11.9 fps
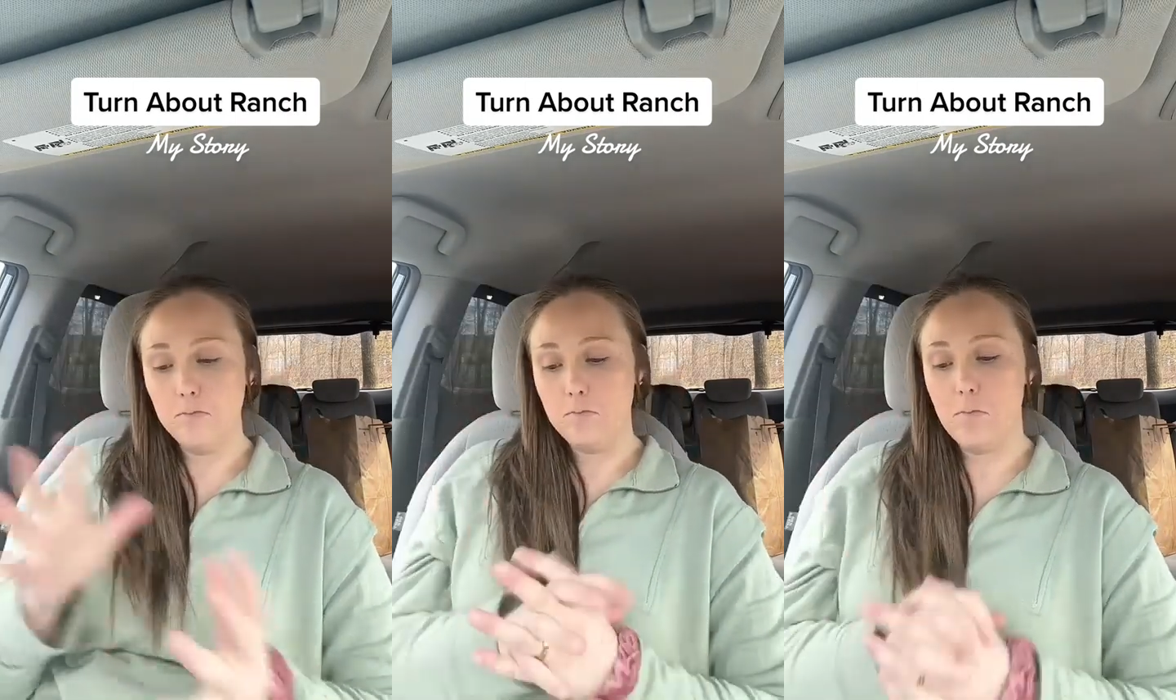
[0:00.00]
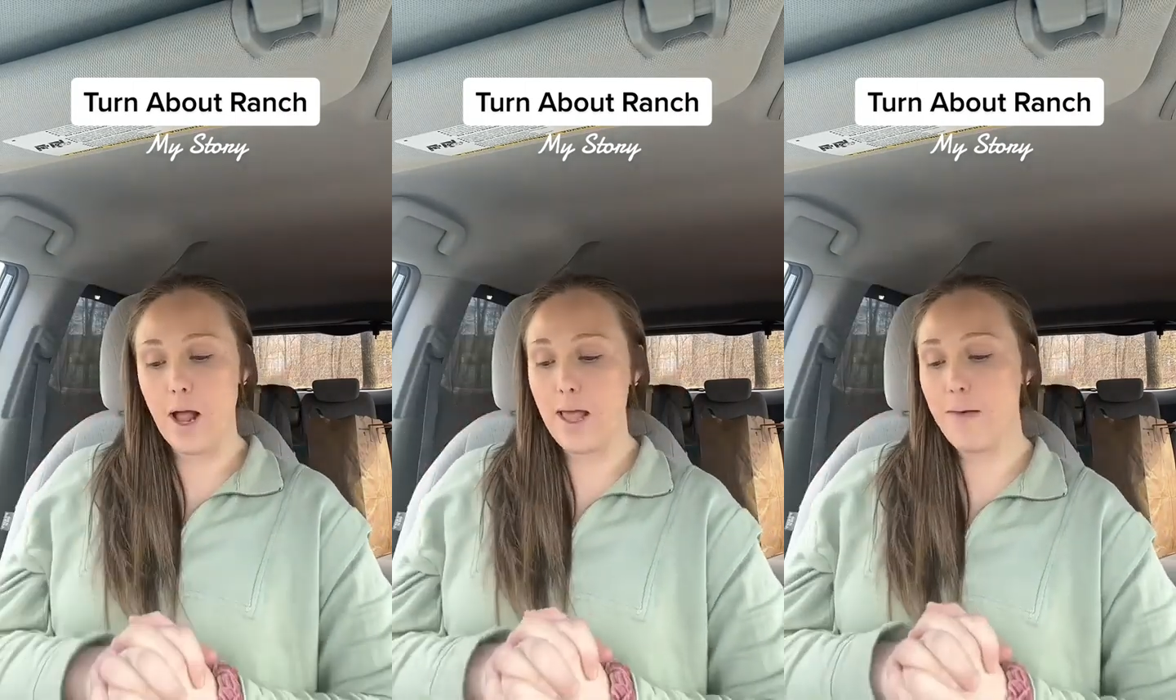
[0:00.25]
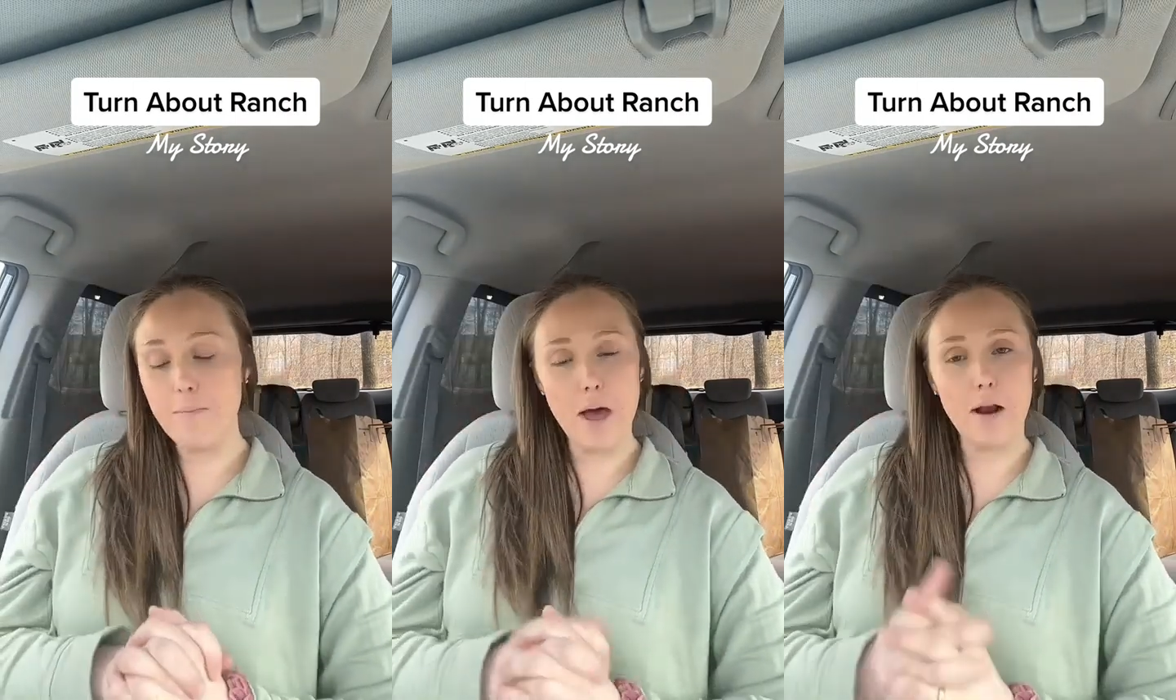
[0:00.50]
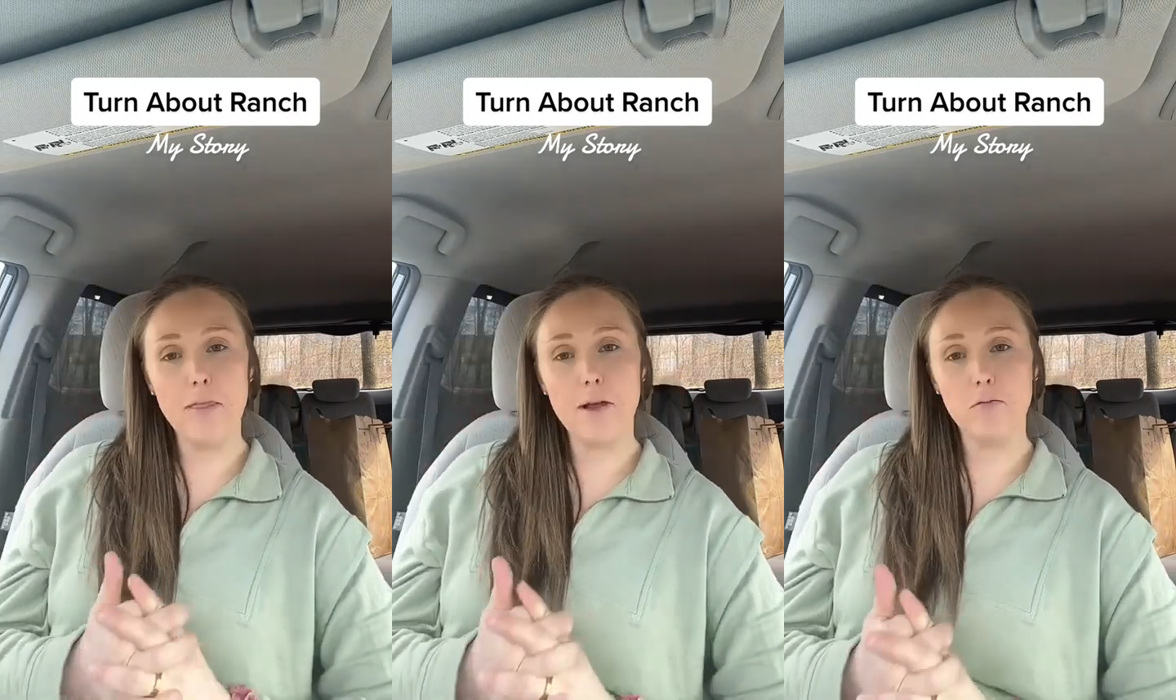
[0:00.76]
I came
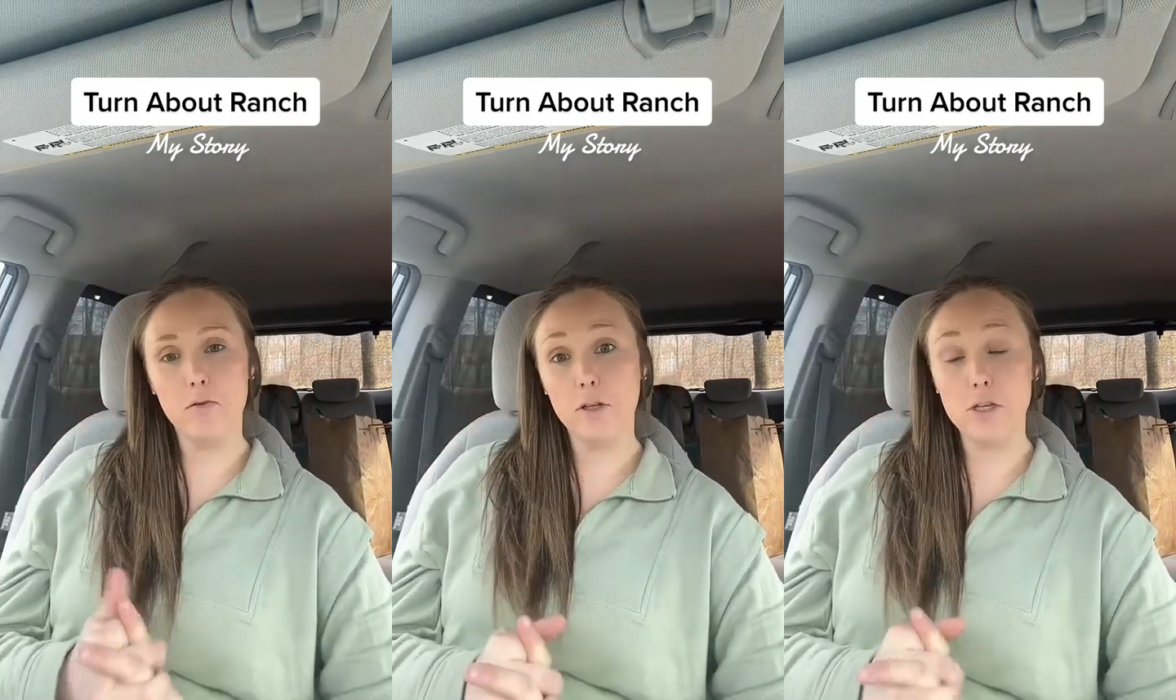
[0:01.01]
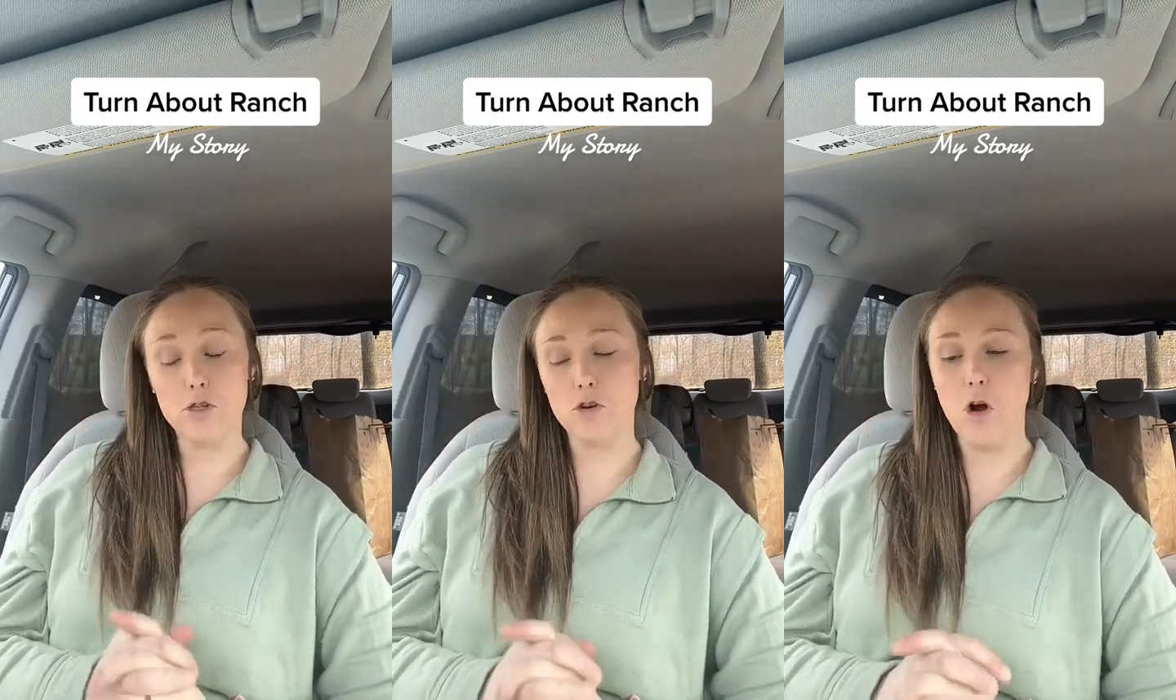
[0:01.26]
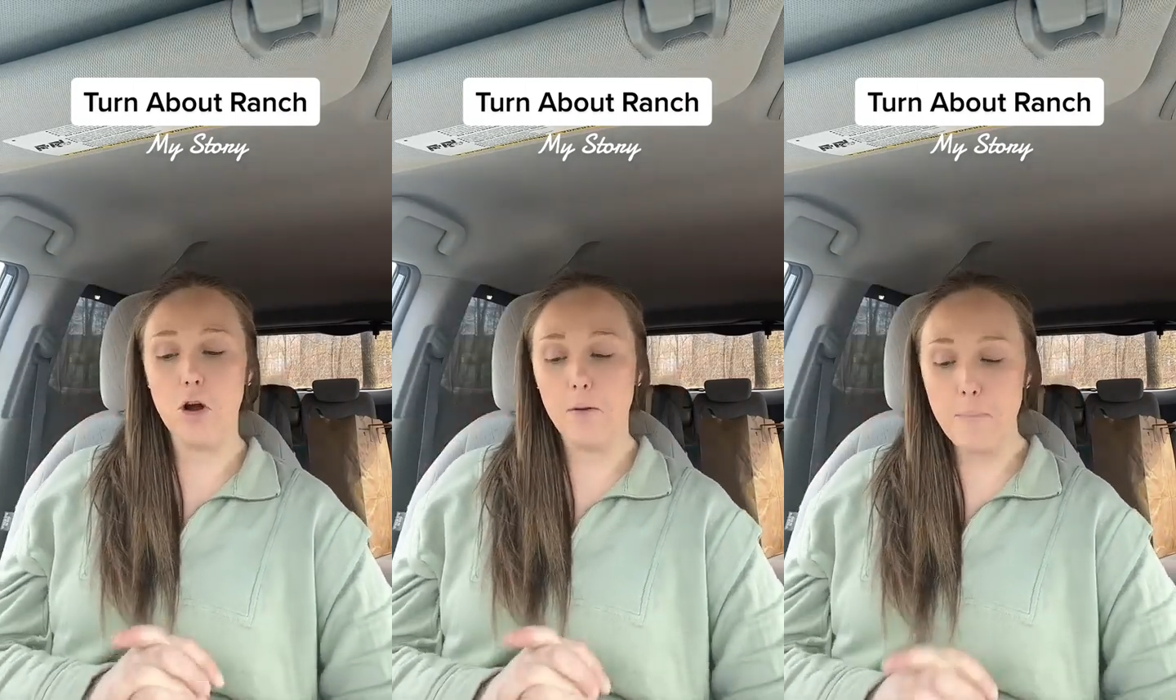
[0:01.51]
out of there really strong.